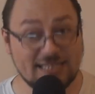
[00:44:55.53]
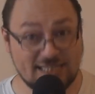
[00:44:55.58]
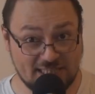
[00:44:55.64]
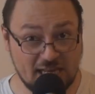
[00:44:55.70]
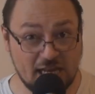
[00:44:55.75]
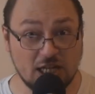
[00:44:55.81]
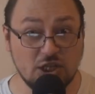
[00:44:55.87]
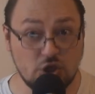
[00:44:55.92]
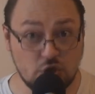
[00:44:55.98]
and
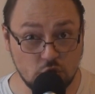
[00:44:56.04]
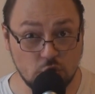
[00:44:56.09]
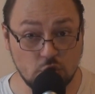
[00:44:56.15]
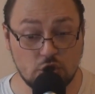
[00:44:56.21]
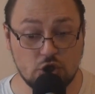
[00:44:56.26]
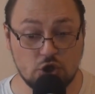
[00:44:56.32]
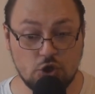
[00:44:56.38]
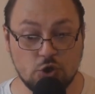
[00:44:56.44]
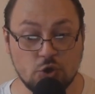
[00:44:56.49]
still do
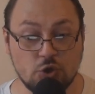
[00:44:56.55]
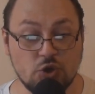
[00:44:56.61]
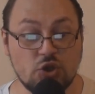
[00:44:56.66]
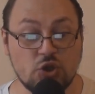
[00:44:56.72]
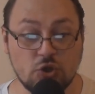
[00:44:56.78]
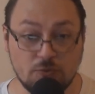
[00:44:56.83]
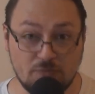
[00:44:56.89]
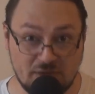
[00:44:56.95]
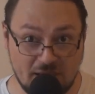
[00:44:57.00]

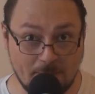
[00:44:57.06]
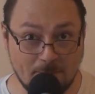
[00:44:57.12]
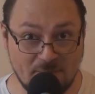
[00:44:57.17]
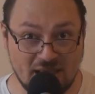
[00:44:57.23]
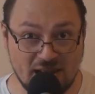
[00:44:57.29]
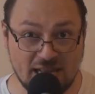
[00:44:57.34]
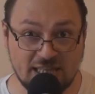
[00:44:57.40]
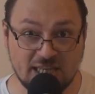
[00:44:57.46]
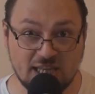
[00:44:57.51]
choose to be a
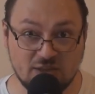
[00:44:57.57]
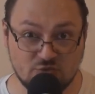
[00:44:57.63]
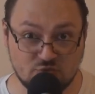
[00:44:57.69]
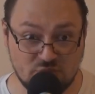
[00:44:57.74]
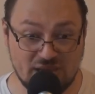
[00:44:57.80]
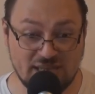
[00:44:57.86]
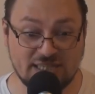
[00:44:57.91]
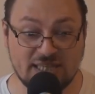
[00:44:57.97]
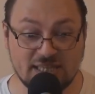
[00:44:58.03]
militant
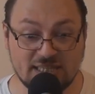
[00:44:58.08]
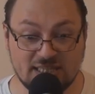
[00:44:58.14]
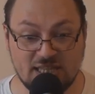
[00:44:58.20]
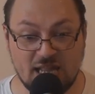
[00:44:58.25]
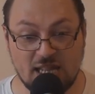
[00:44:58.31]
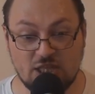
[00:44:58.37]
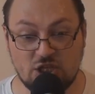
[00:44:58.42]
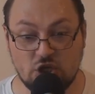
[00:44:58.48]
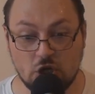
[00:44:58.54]
racist
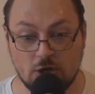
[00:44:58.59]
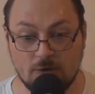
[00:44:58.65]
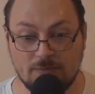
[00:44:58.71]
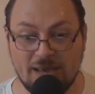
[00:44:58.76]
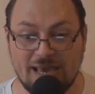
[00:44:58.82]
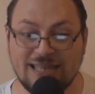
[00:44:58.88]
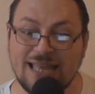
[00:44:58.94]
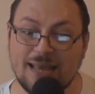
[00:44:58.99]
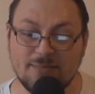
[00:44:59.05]
nutjob.
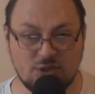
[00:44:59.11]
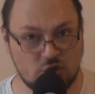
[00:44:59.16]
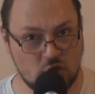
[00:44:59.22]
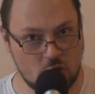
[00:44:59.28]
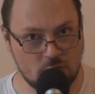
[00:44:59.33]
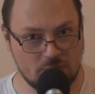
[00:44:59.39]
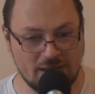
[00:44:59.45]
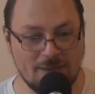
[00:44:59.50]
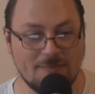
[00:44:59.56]
And I'm
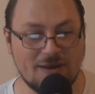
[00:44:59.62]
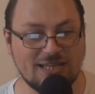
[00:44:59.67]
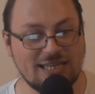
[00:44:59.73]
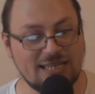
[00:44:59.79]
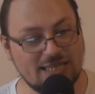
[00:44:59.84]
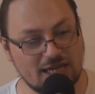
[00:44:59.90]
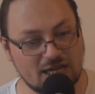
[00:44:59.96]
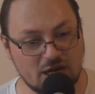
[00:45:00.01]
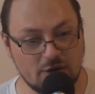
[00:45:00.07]
sorry, but
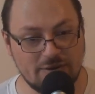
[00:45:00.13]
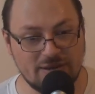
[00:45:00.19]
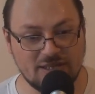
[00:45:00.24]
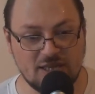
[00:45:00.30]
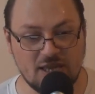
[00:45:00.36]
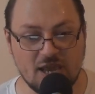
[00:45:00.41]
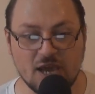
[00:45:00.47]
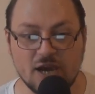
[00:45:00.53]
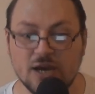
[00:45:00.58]
in the
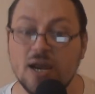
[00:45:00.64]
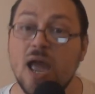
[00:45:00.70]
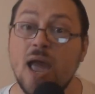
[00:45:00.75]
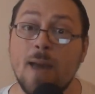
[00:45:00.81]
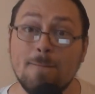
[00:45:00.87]
current year,